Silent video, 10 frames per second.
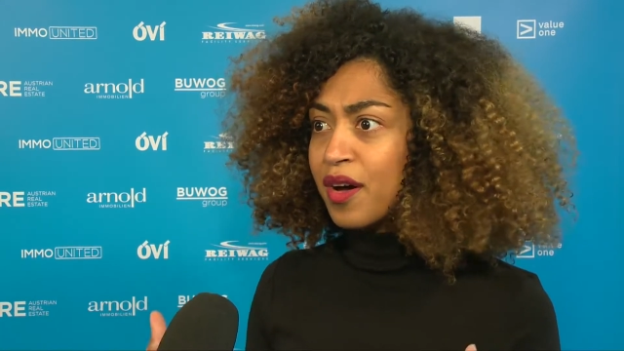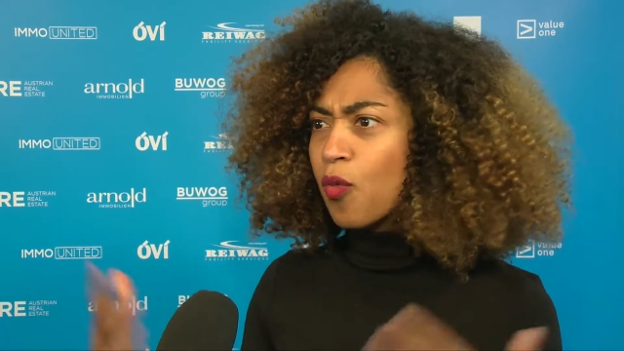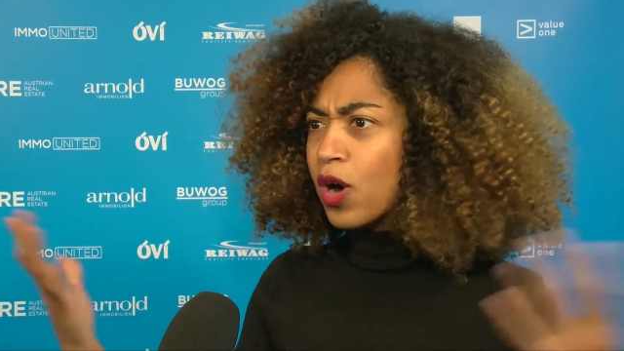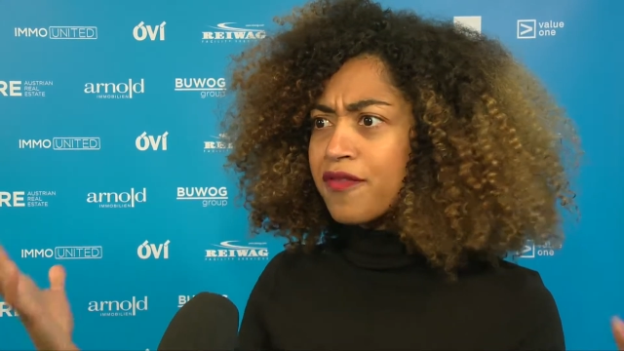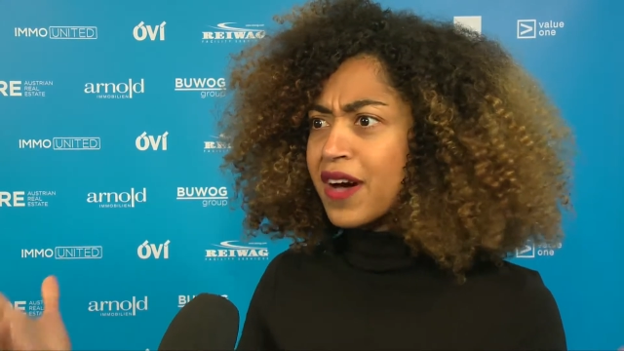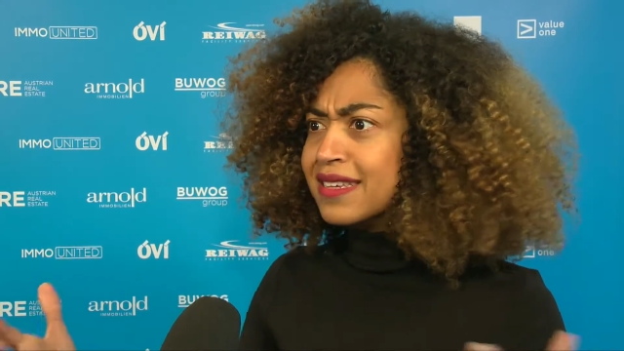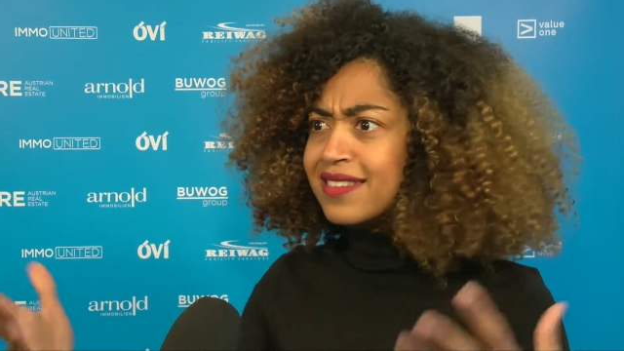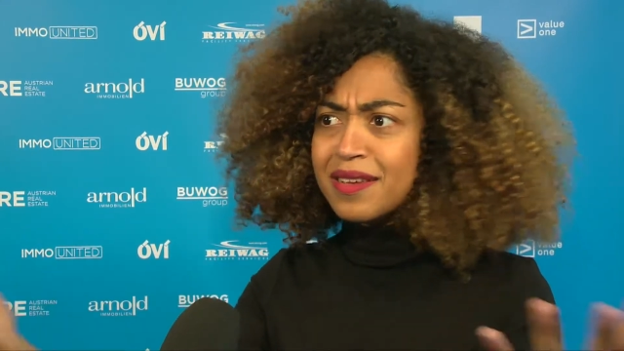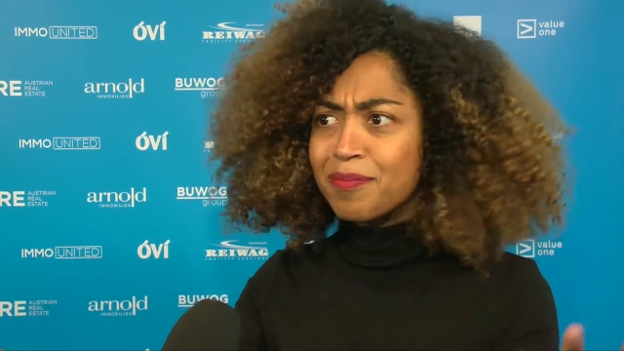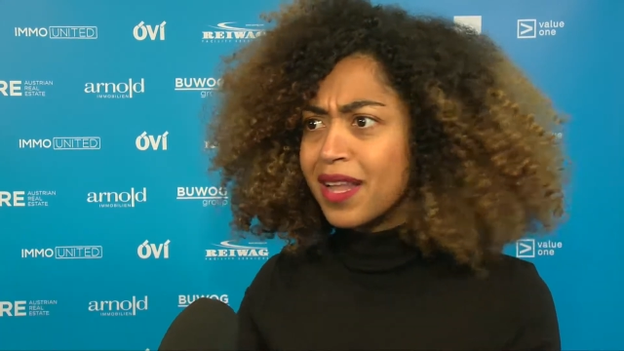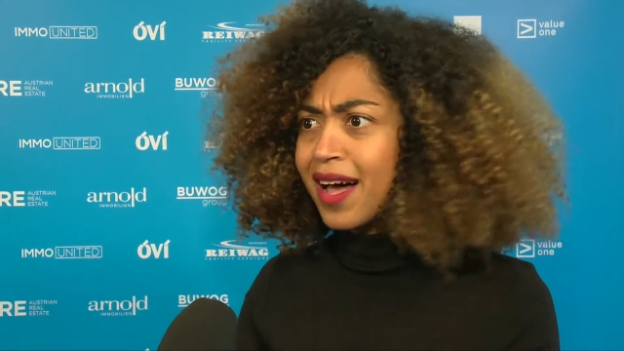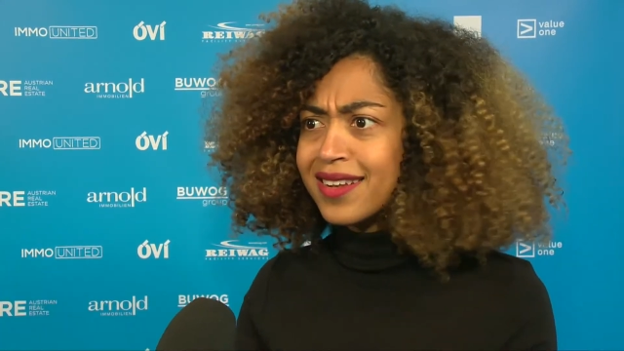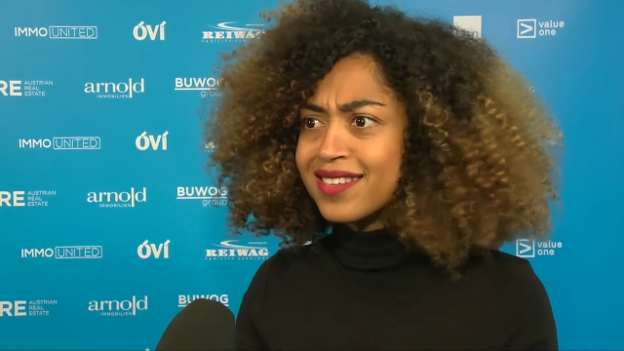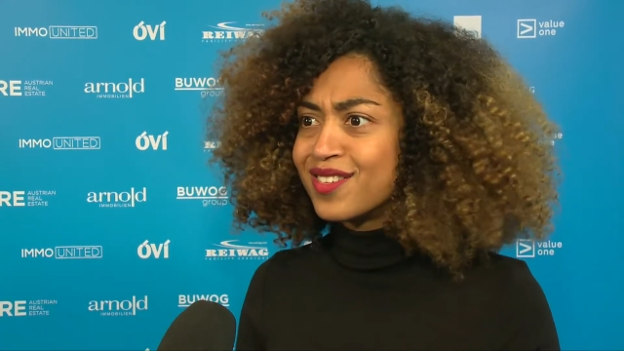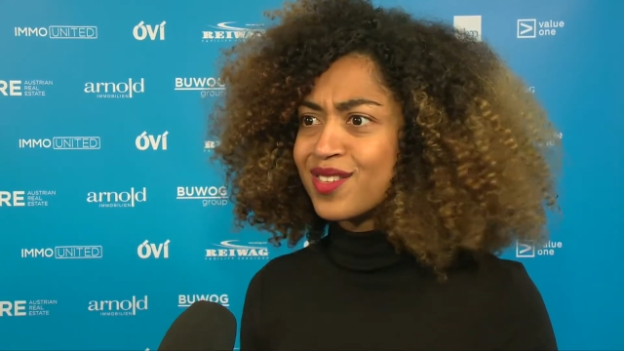what if I zip
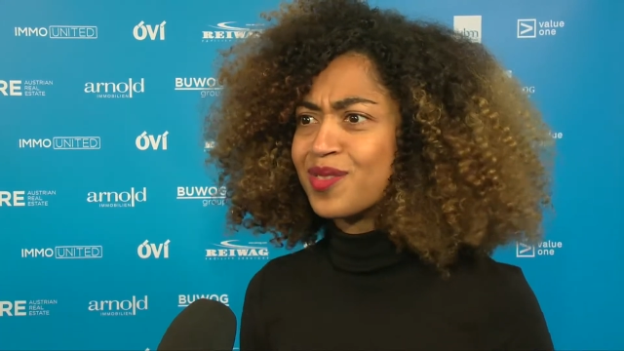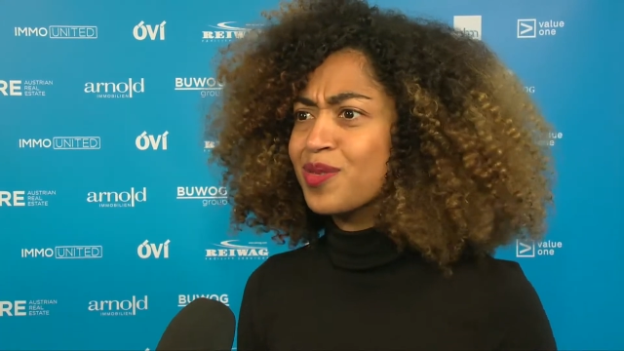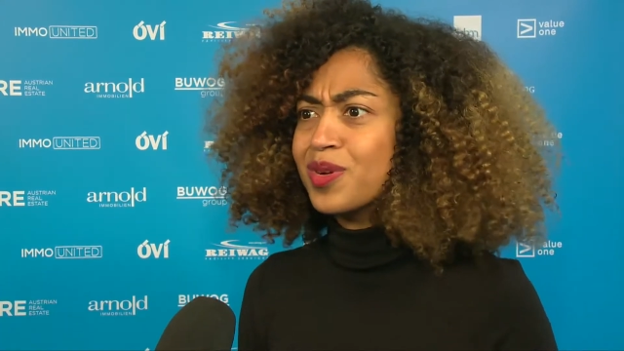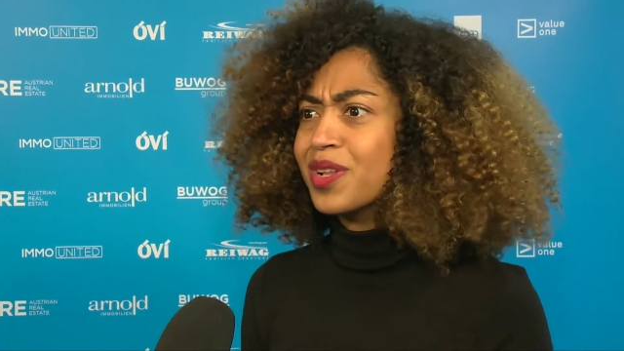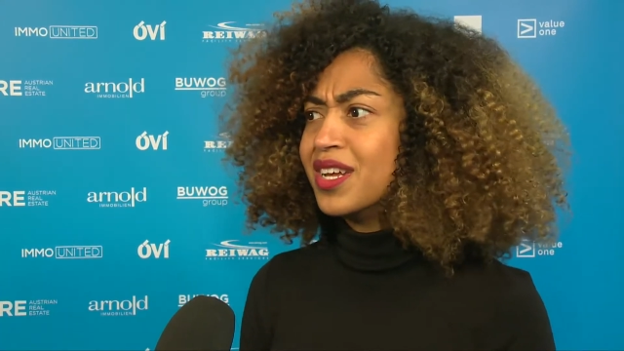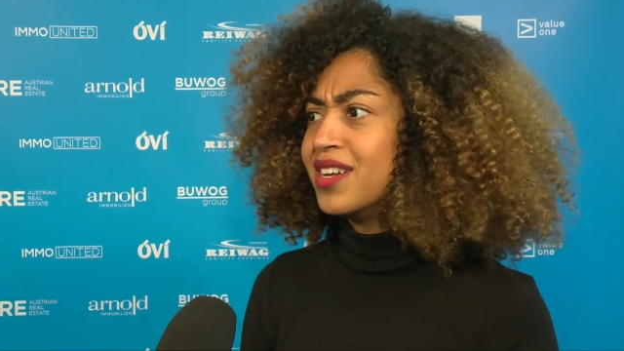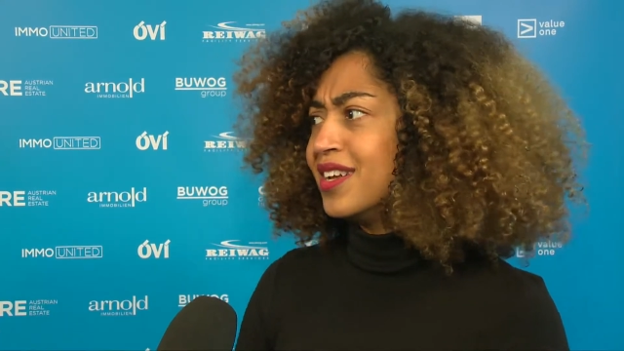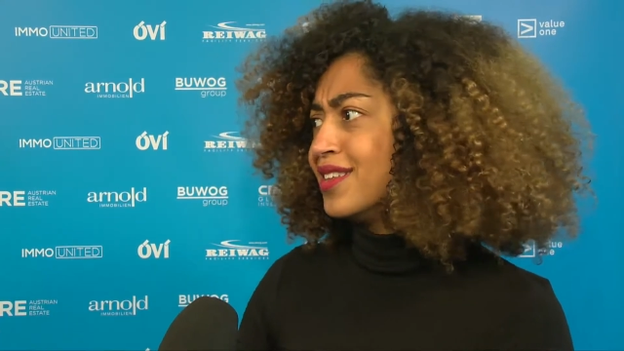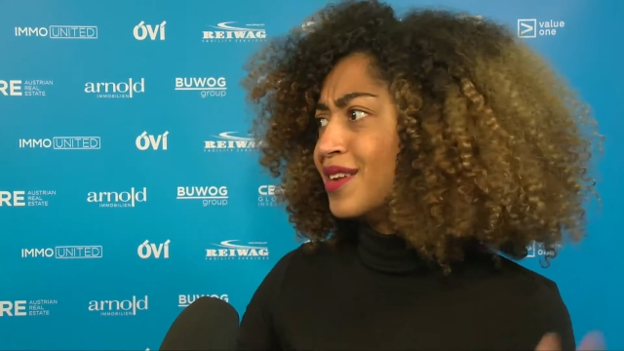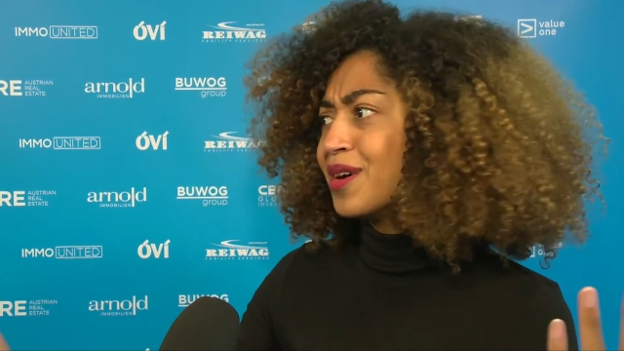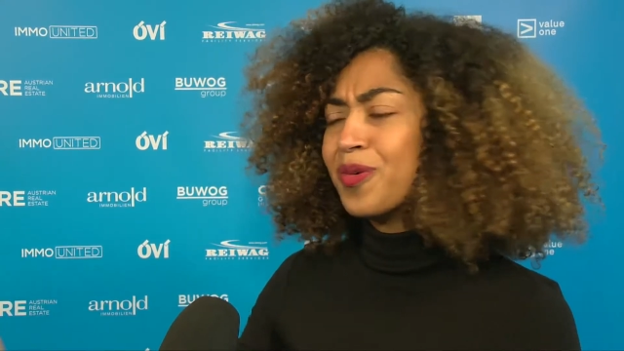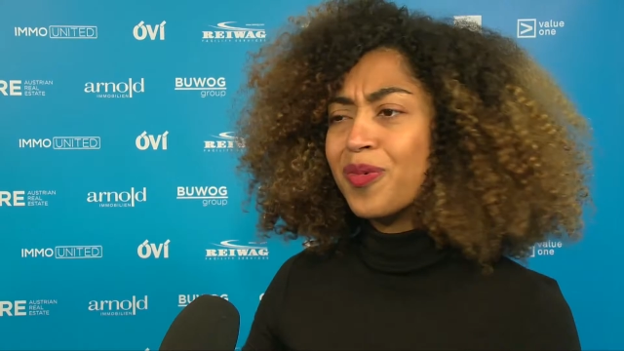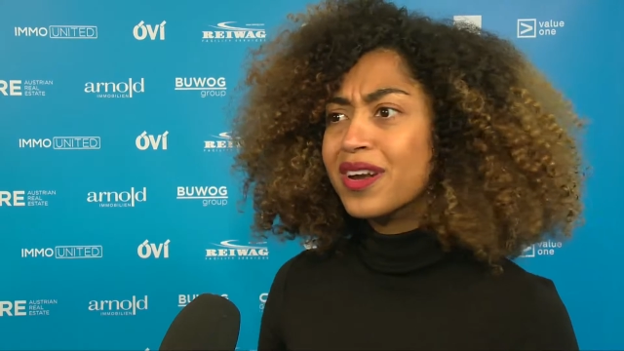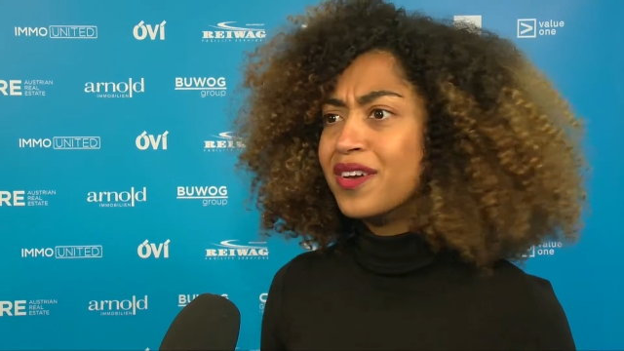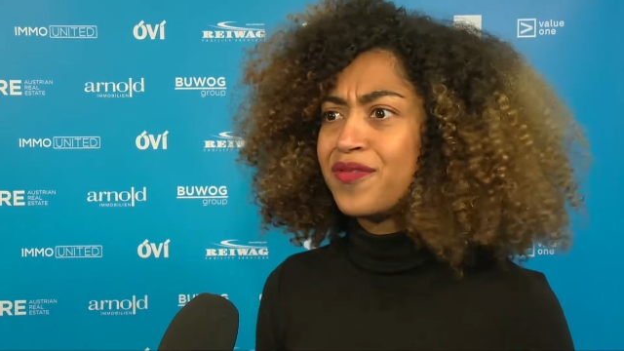line to school and
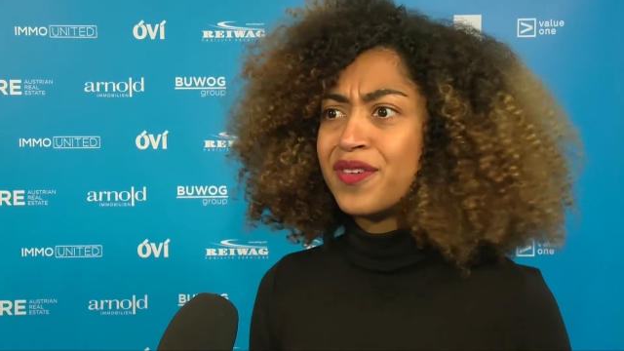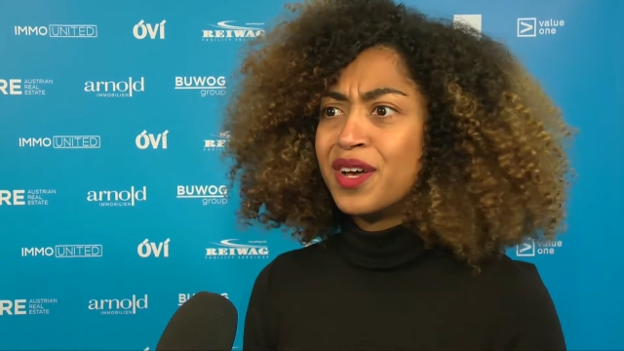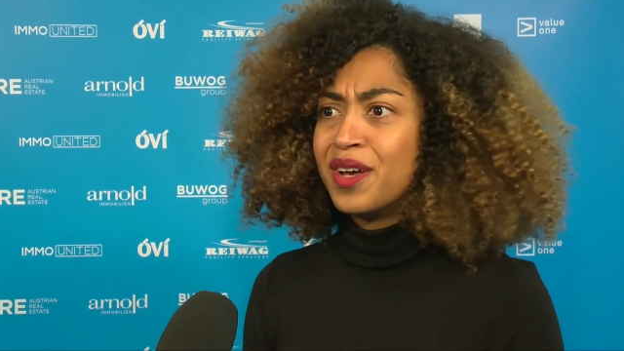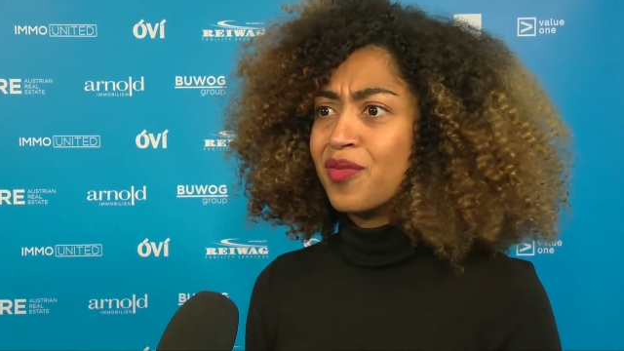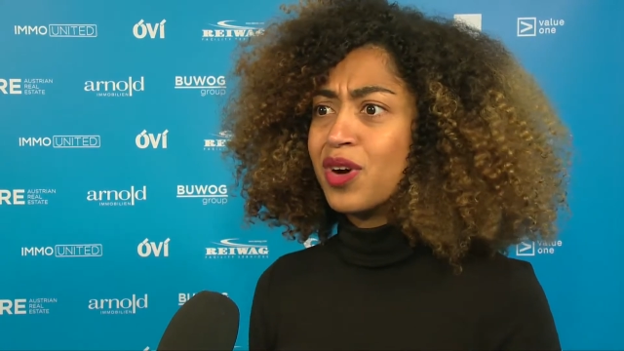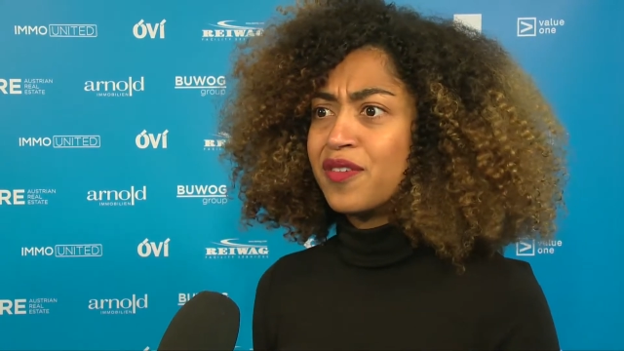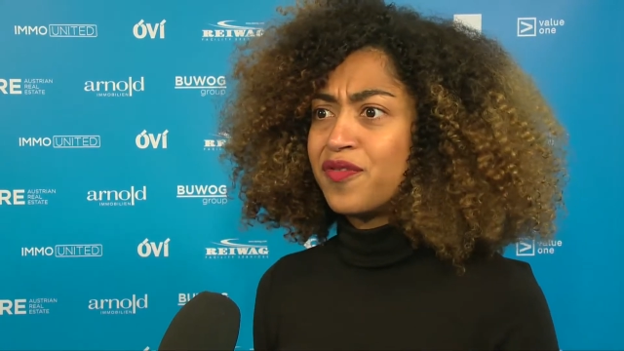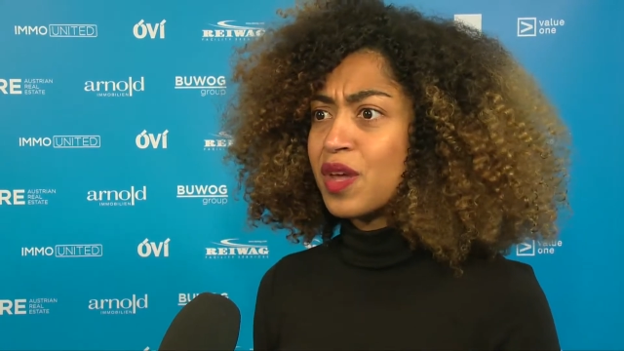what if